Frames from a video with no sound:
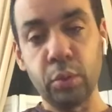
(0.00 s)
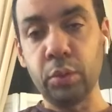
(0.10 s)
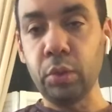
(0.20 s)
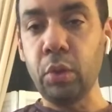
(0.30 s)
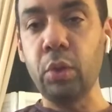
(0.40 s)

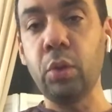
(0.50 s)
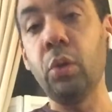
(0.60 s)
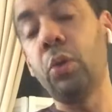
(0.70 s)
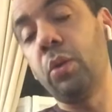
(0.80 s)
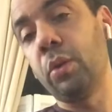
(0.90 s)
So,
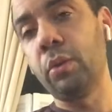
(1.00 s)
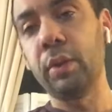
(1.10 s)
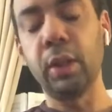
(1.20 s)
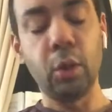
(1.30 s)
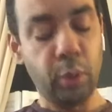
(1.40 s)
or
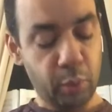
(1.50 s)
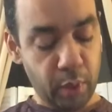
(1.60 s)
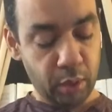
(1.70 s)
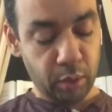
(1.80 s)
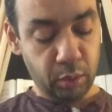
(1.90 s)
the lower
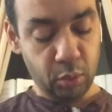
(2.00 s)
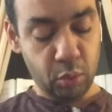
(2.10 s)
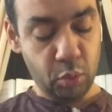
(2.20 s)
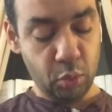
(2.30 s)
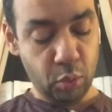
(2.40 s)
one,
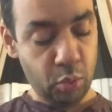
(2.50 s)
Do,